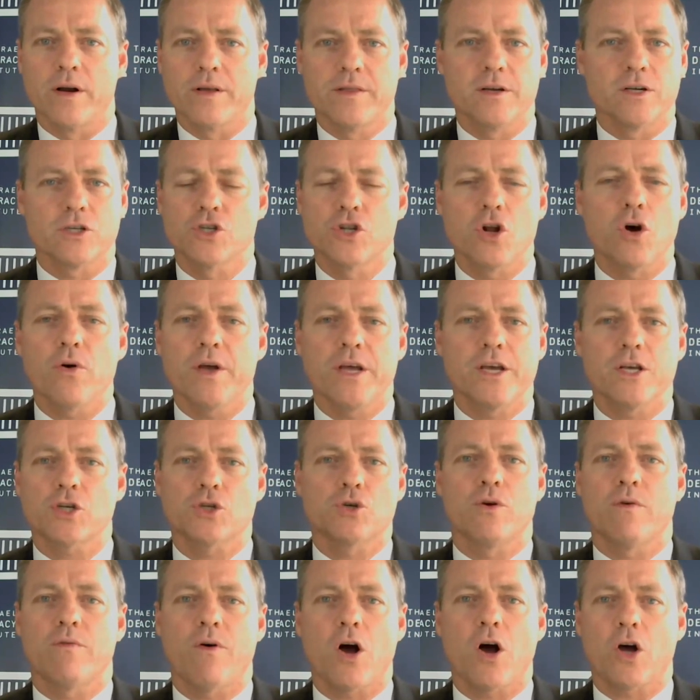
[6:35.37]
There's no
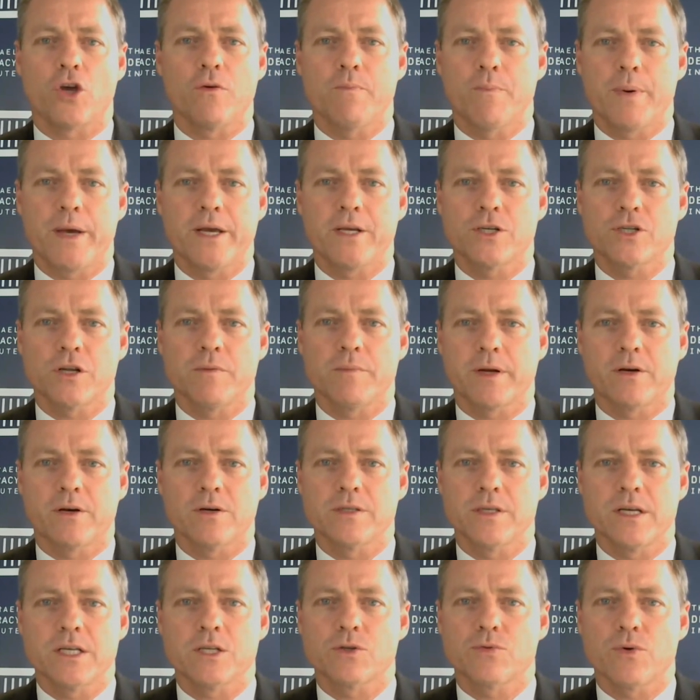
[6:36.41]
issue of occupation because
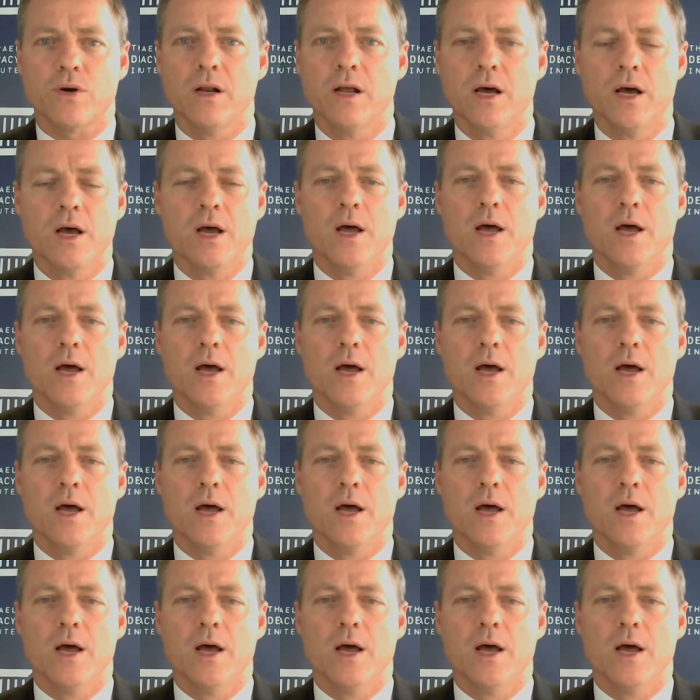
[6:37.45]
Israel